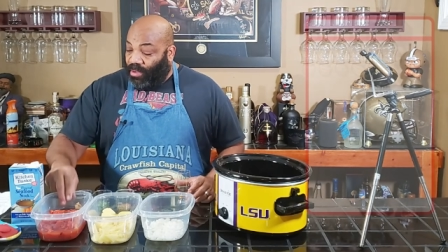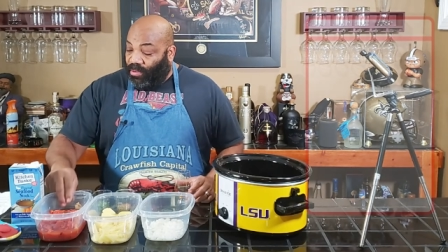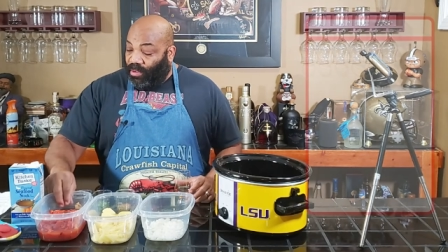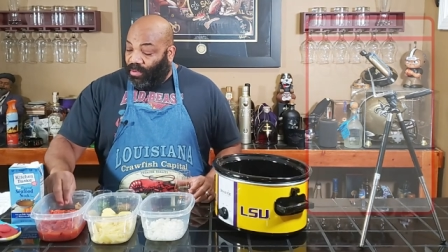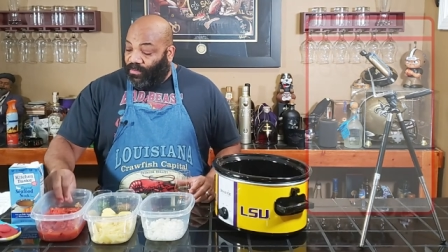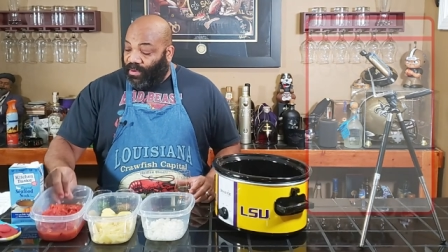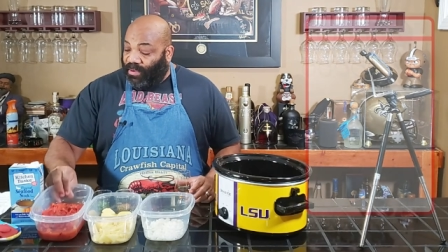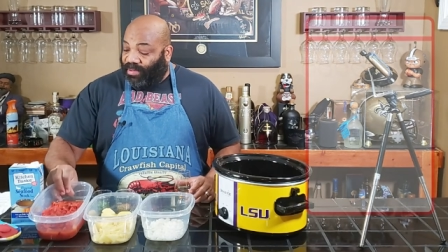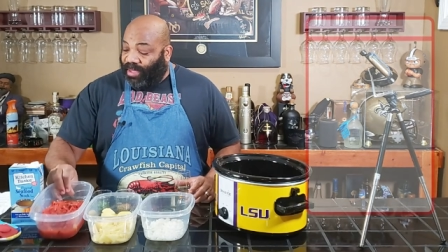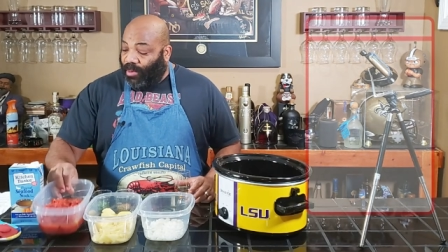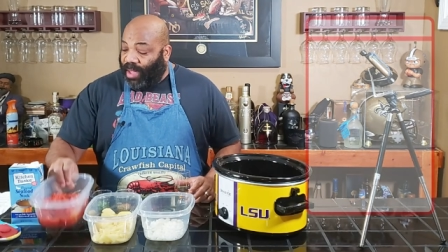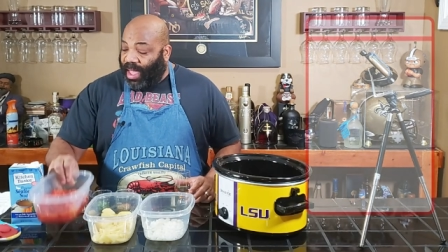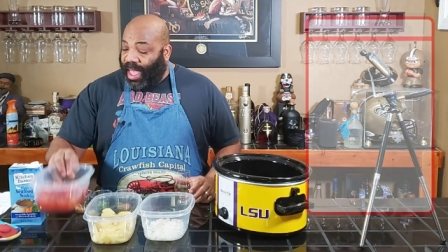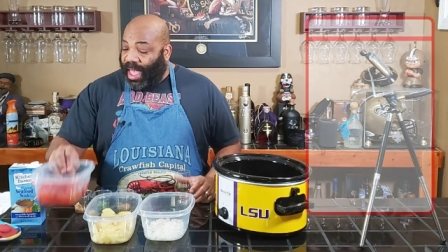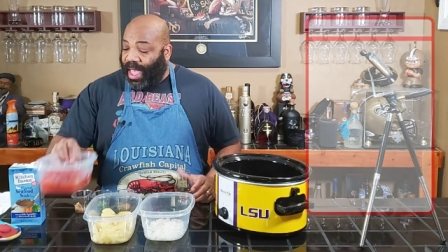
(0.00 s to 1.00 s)
So the first
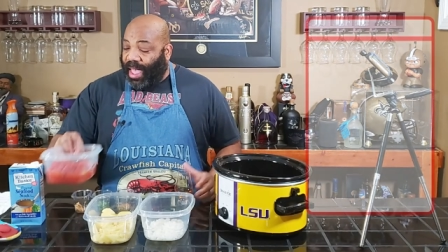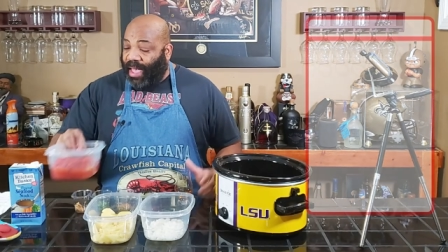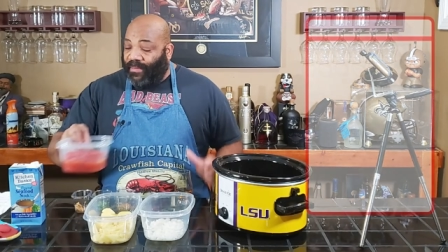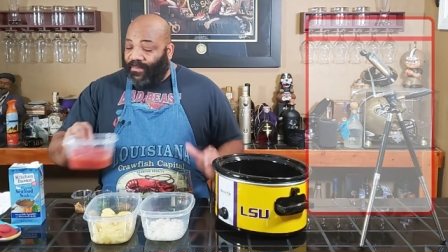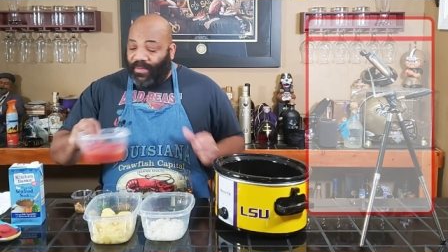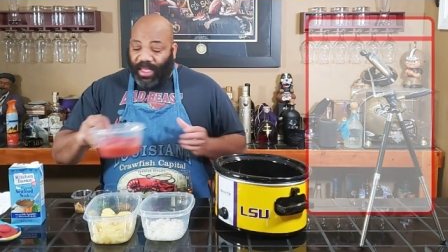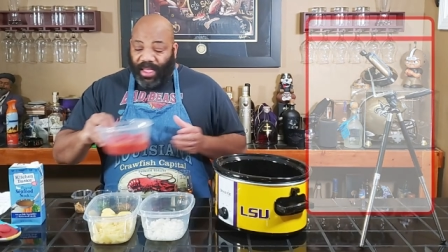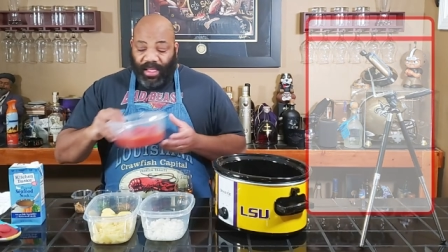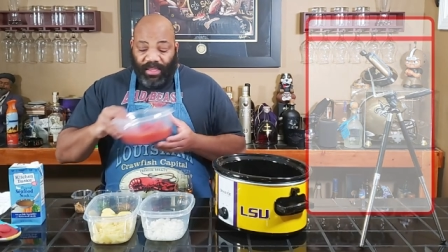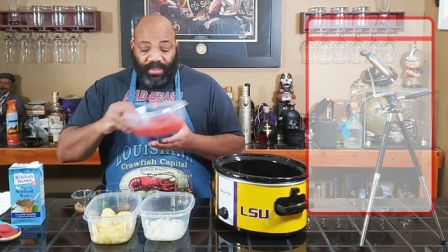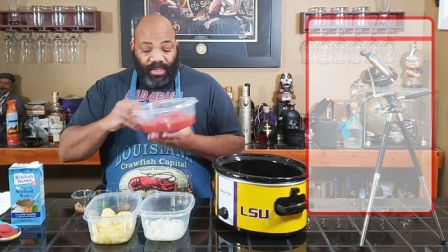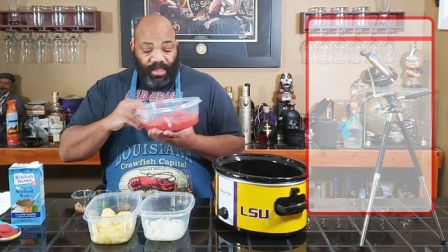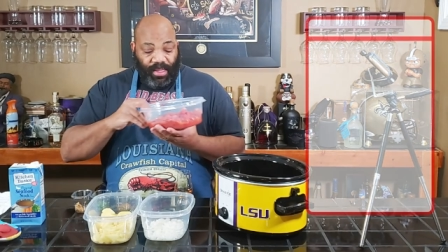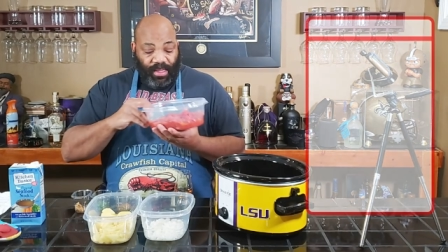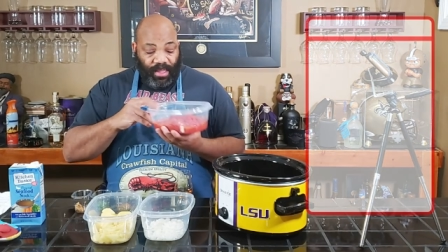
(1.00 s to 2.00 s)
thing we have
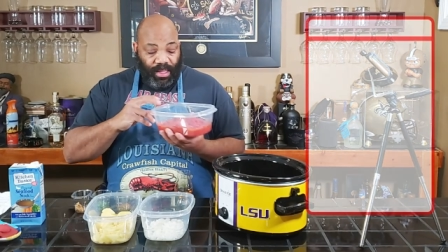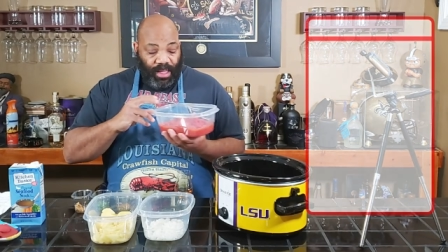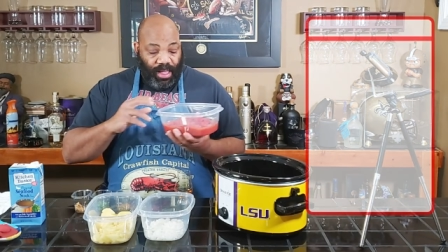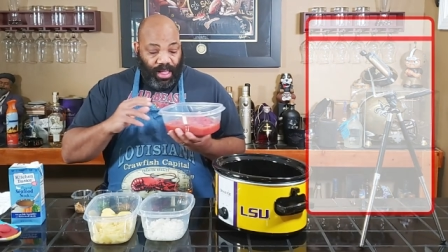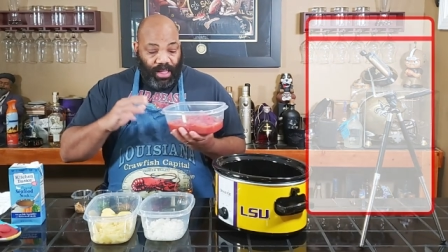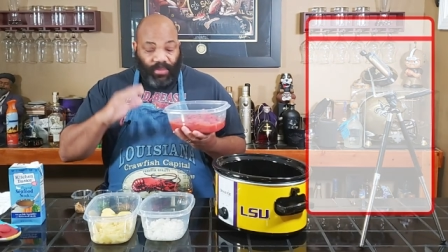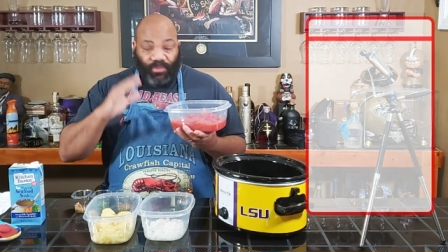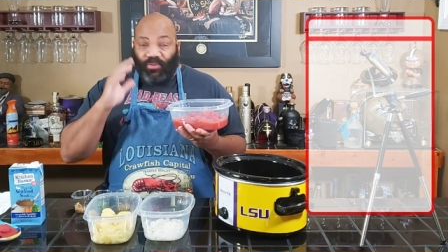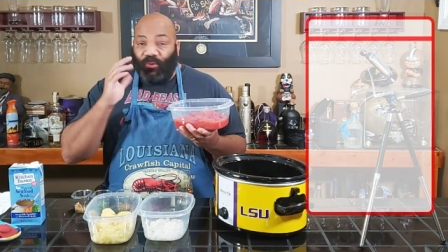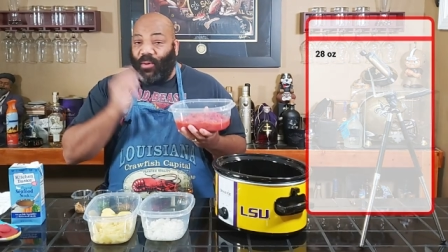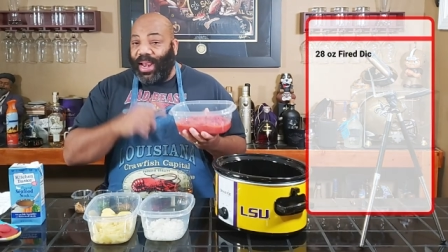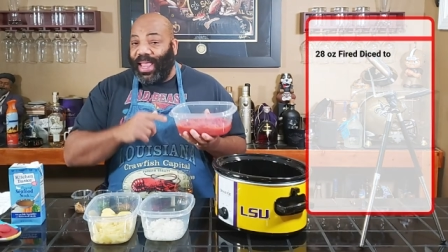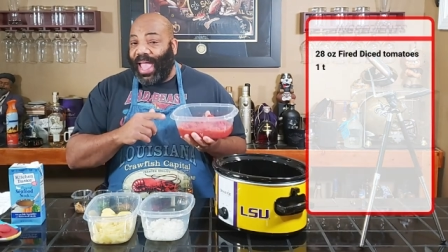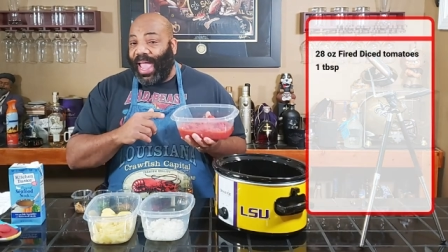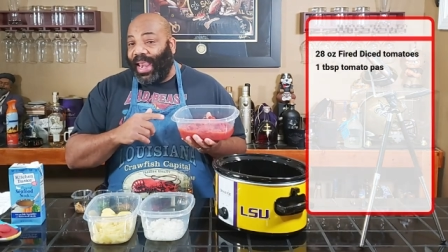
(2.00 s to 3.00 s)
is uh,
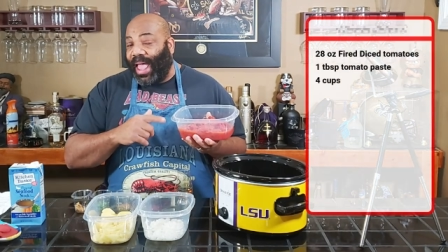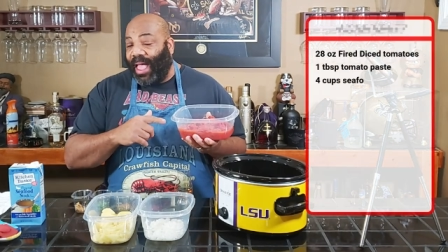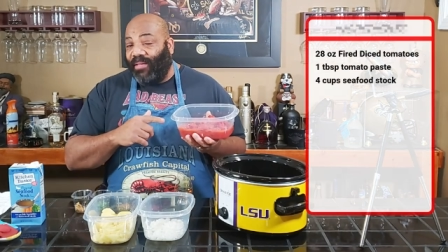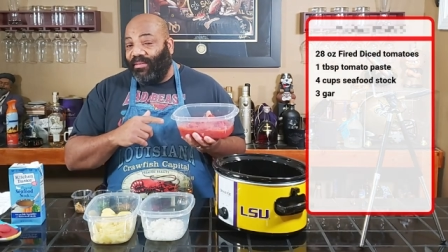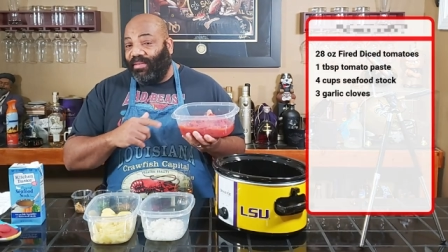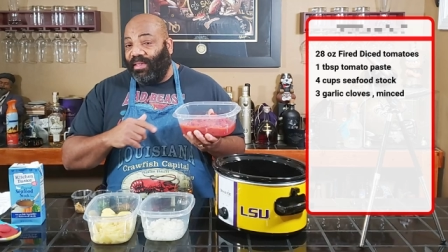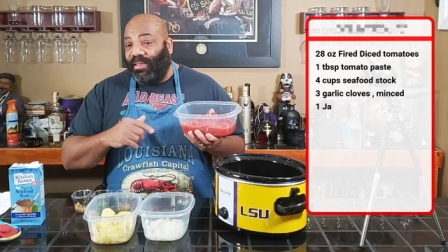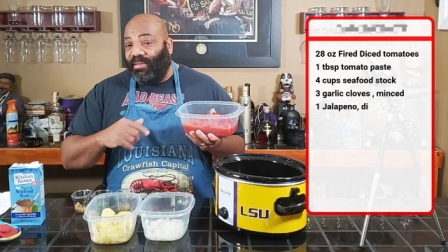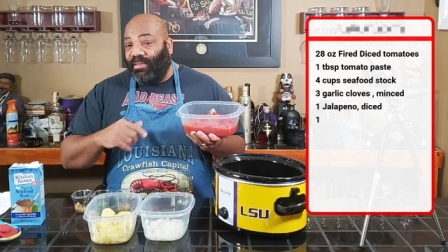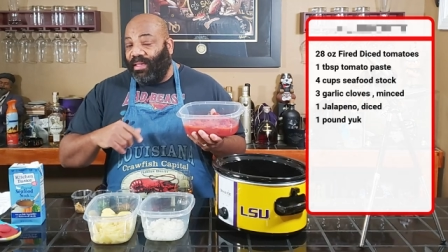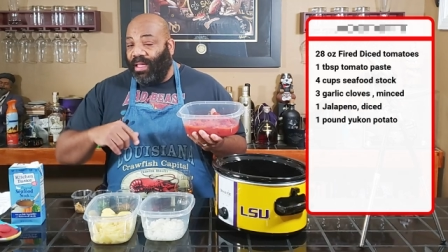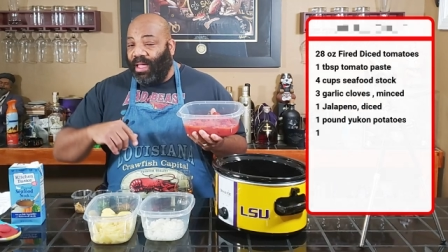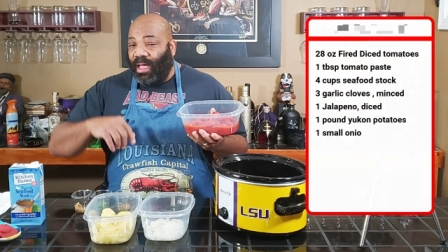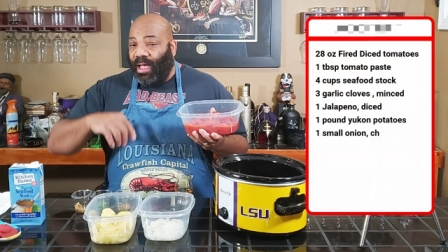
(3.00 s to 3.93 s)
28 ounces